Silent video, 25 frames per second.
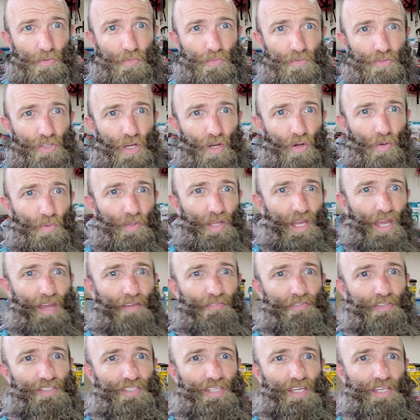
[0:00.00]
you don't
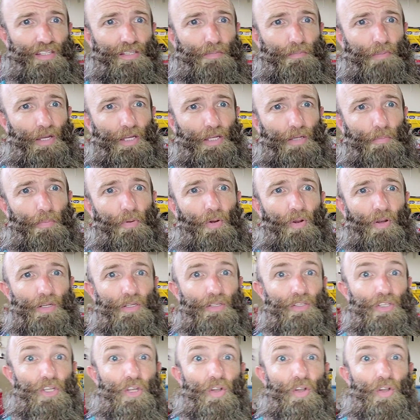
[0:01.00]
have to take the bike apart.